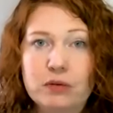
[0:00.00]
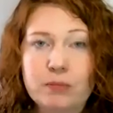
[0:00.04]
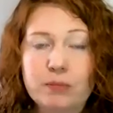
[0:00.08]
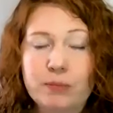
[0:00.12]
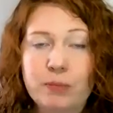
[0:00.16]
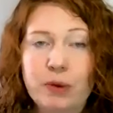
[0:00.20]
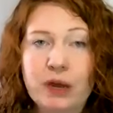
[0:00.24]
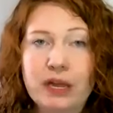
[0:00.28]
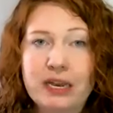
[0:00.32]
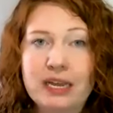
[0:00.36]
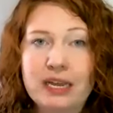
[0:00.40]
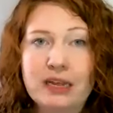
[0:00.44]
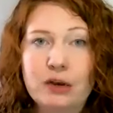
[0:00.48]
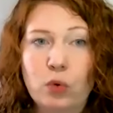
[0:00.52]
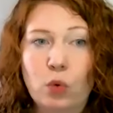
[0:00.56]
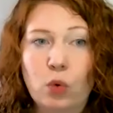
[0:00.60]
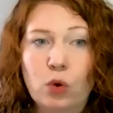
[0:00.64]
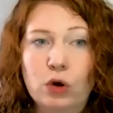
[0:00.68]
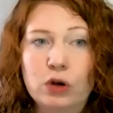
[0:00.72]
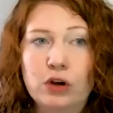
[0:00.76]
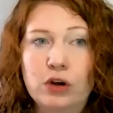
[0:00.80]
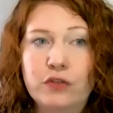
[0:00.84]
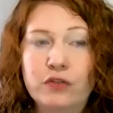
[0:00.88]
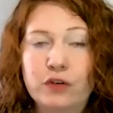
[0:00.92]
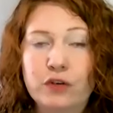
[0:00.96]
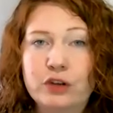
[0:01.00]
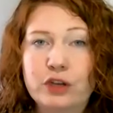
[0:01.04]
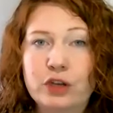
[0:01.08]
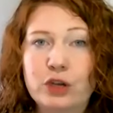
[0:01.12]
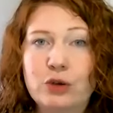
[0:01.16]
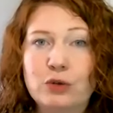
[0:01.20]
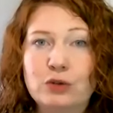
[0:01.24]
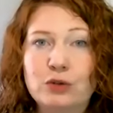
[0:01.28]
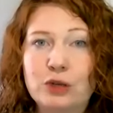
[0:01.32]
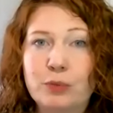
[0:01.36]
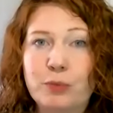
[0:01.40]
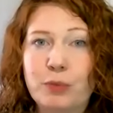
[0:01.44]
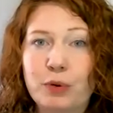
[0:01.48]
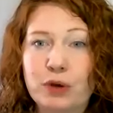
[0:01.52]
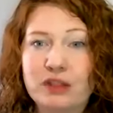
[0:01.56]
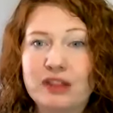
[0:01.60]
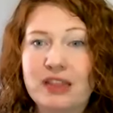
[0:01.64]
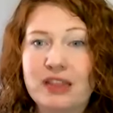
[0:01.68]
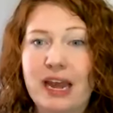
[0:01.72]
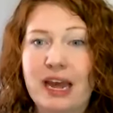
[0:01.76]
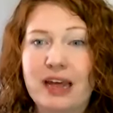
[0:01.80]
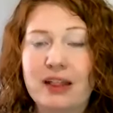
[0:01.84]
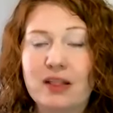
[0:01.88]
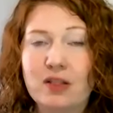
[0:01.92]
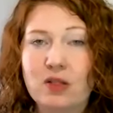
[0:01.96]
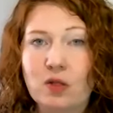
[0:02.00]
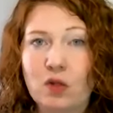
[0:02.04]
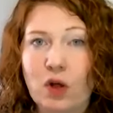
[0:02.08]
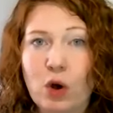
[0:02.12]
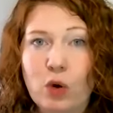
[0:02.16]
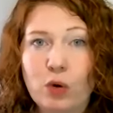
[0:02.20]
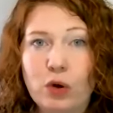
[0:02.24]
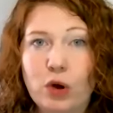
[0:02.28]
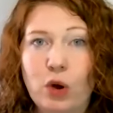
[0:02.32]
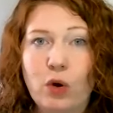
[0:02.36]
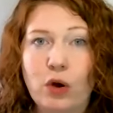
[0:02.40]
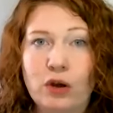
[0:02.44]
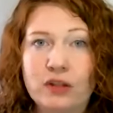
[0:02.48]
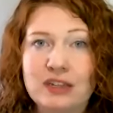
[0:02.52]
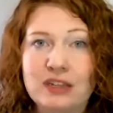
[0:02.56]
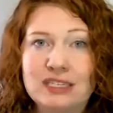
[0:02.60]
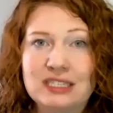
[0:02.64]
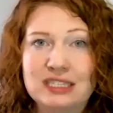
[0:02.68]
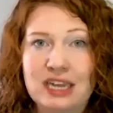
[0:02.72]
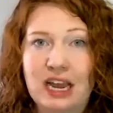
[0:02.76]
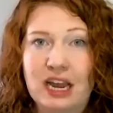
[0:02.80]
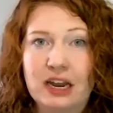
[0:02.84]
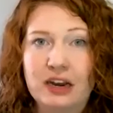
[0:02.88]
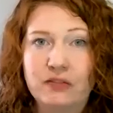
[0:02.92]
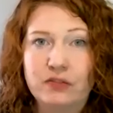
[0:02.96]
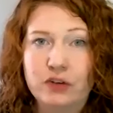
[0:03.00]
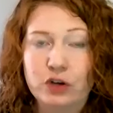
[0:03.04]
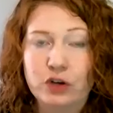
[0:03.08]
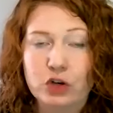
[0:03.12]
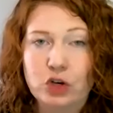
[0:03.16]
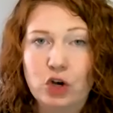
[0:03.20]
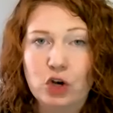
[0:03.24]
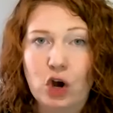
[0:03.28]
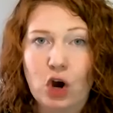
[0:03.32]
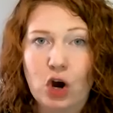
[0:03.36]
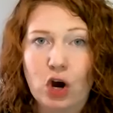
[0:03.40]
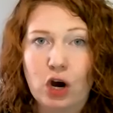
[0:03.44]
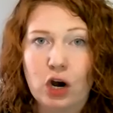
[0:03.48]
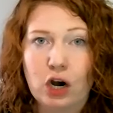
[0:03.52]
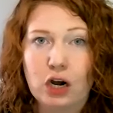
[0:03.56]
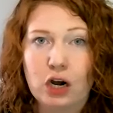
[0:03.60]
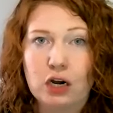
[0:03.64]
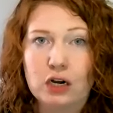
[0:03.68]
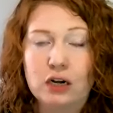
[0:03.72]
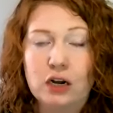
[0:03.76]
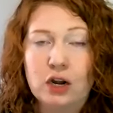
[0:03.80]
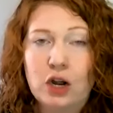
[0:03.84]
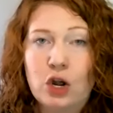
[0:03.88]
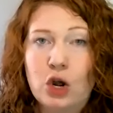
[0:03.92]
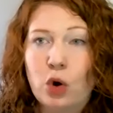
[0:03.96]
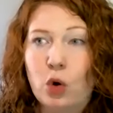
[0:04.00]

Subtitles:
But in order for you to put that logo on the side of your car